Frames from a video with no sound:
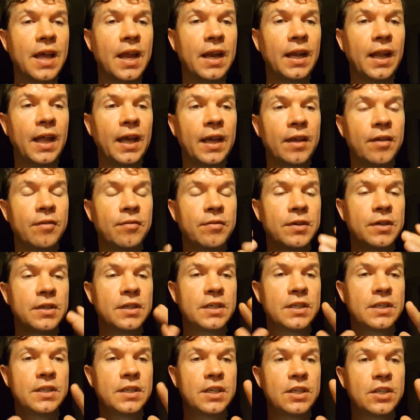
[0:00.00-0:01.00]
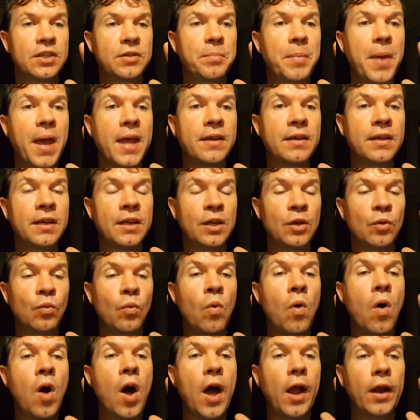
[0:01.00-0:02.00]
kind of like if you're just suspended in
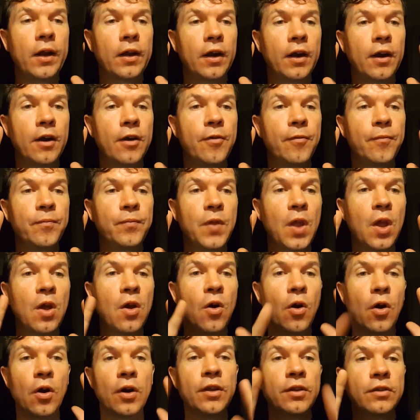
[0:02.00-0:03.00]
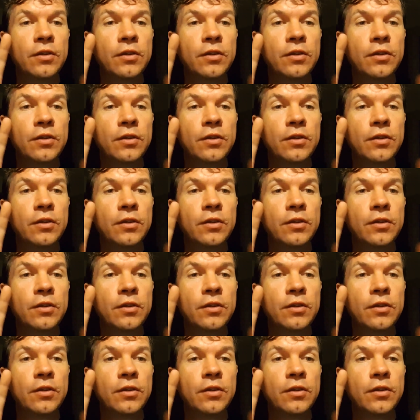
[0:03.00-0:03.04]
water, or